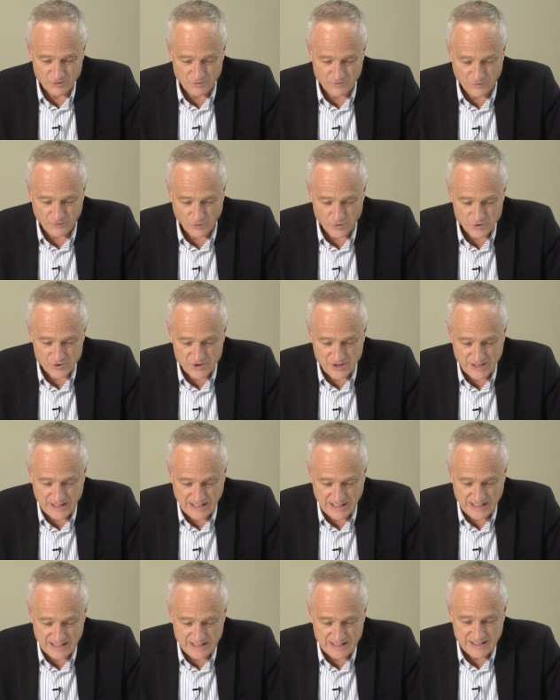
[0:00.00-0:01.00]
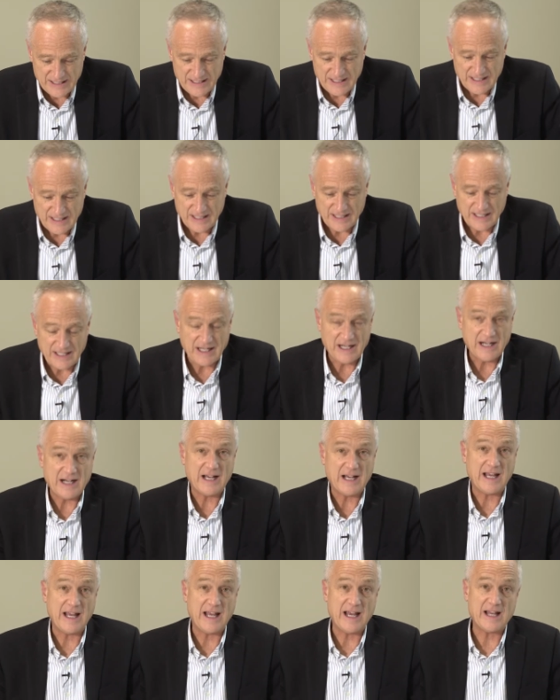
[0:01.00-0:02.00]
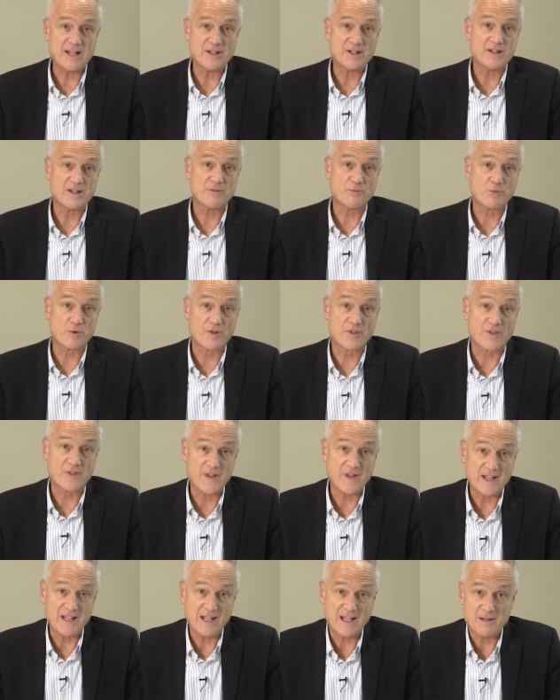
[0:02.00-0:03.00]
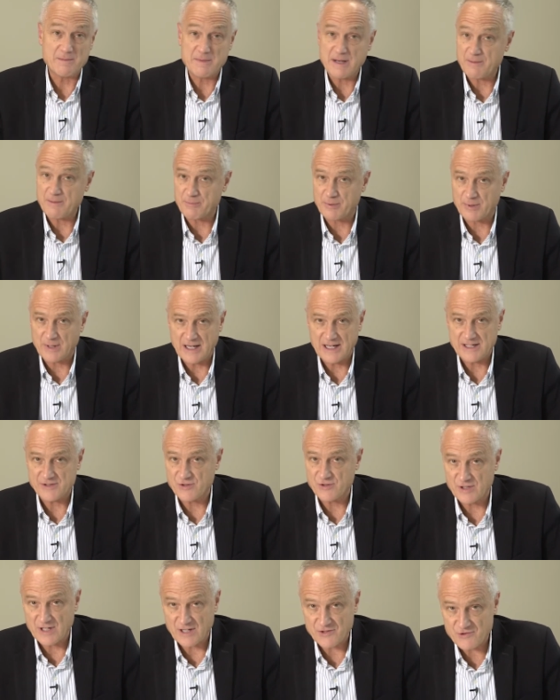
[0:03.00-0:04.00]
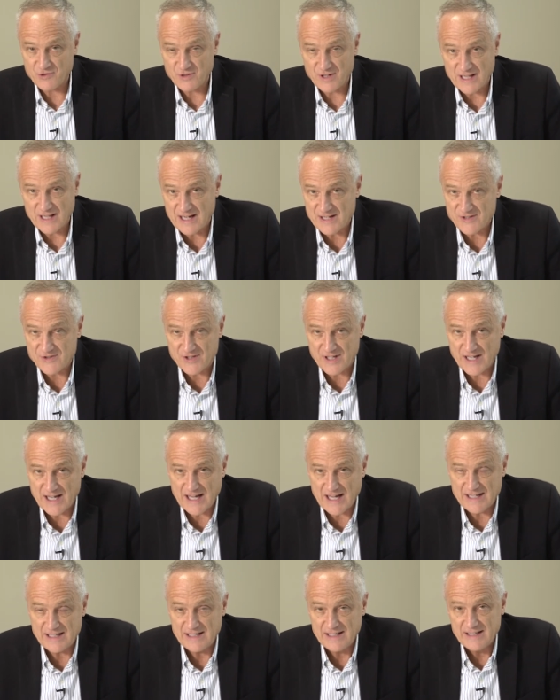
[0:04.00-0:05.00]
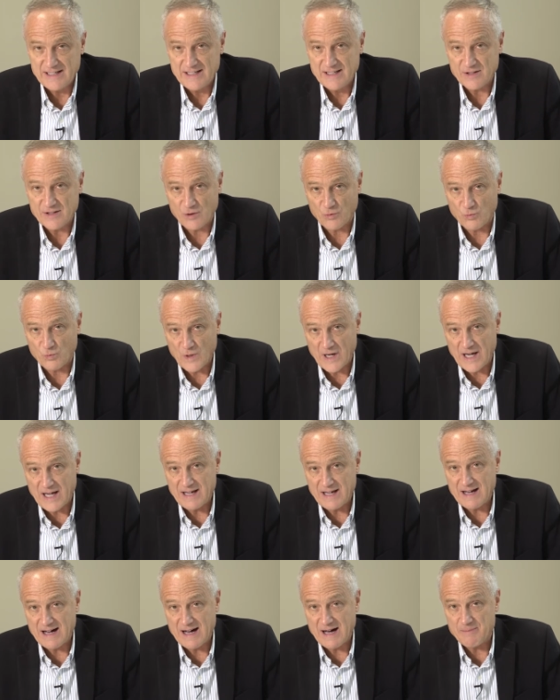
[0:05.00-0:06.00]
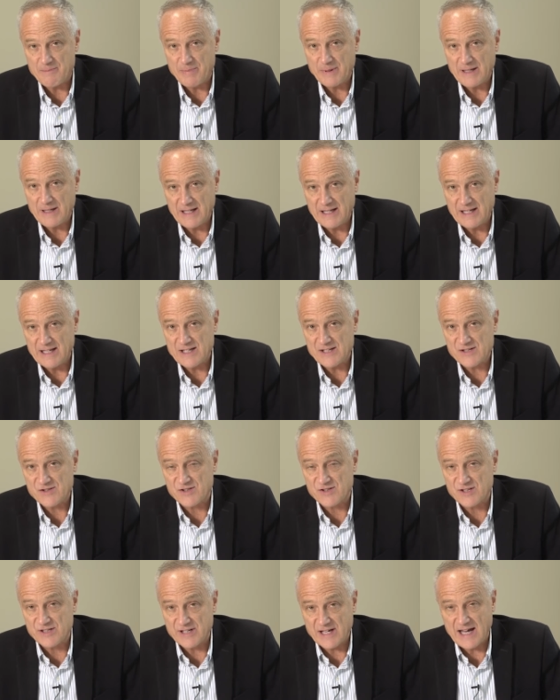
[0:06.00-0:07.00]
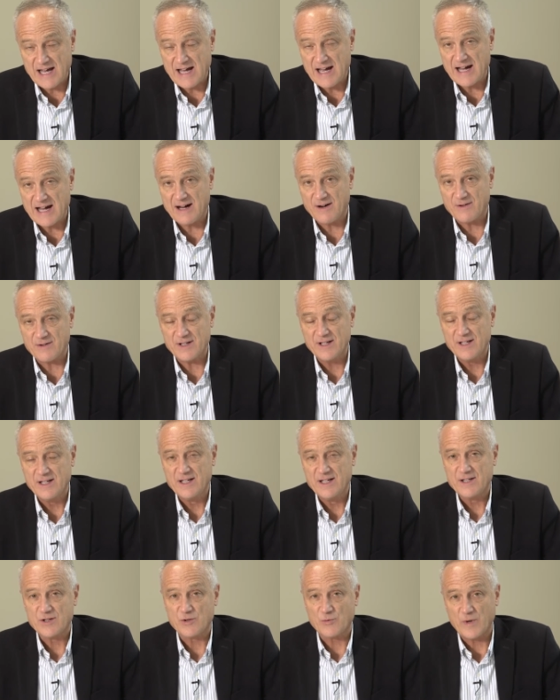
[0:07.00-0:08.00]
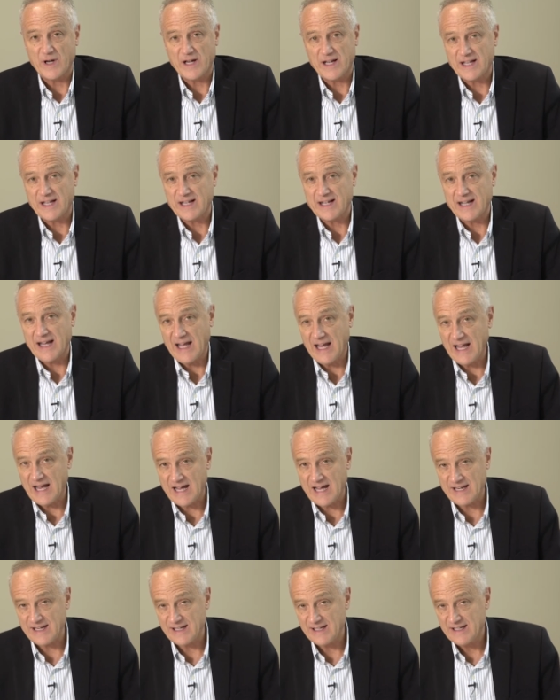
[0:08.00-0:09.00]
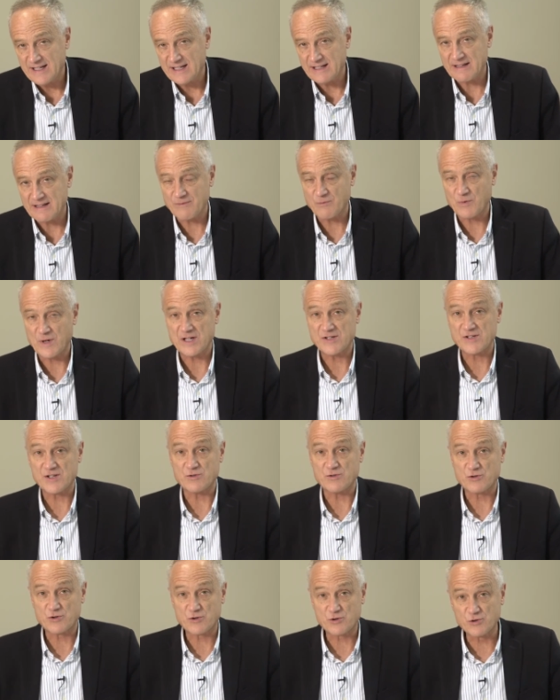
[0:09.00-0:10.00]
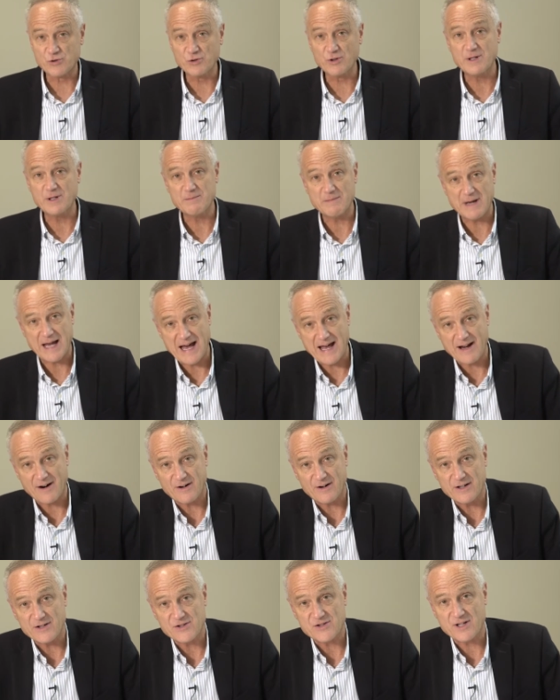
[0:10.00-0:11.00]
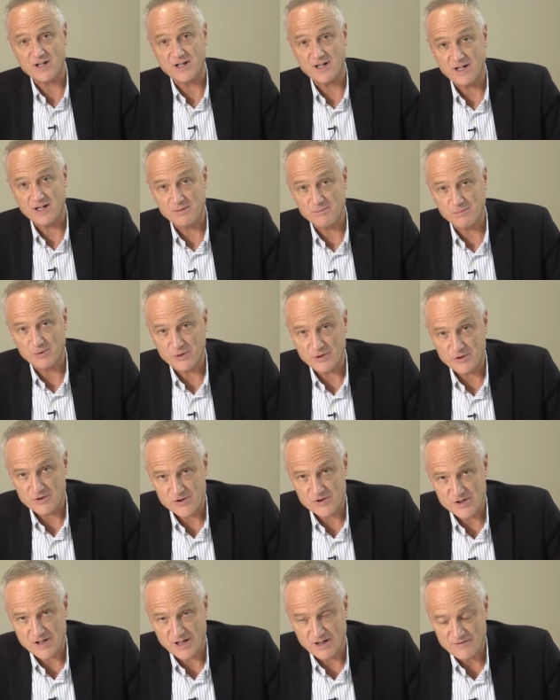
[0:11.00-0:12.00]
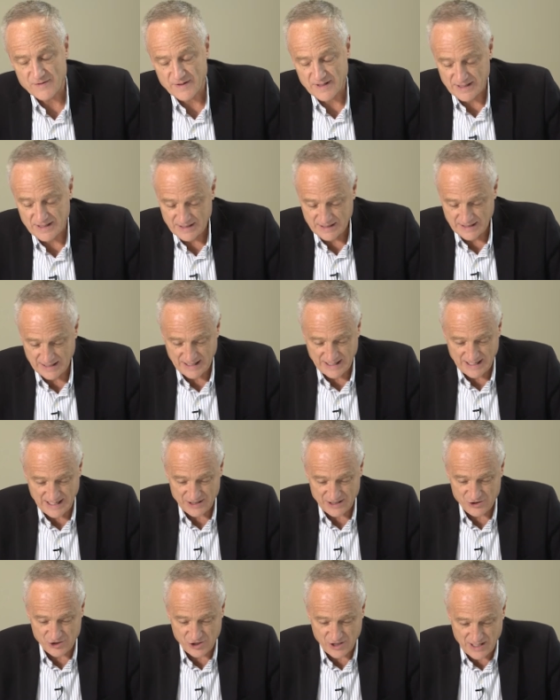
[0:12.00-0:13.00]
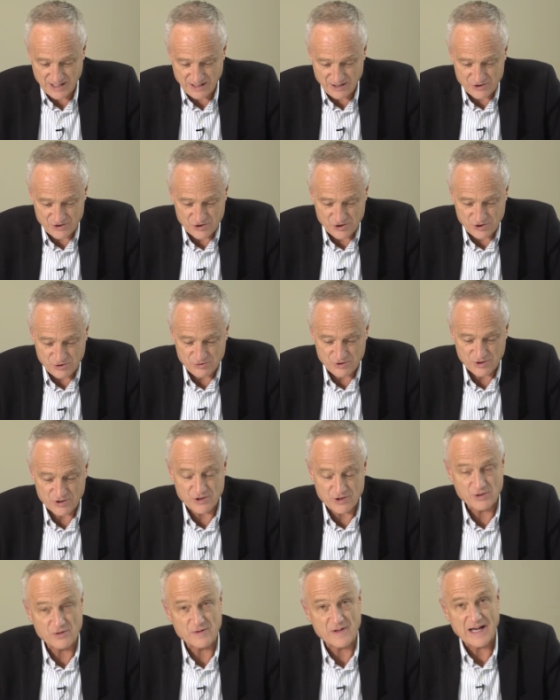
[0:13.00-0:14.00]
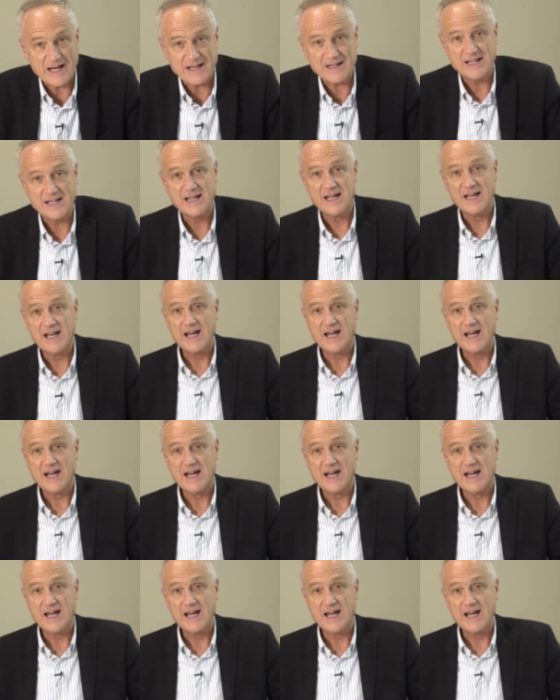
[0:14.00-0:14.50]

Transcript: Luke 14, uh, and we're thinking about pride. So, yesterday I said the way up is down. The way to get ahead in the ways that truly matter is to humble yourself. And I challenged you to do that.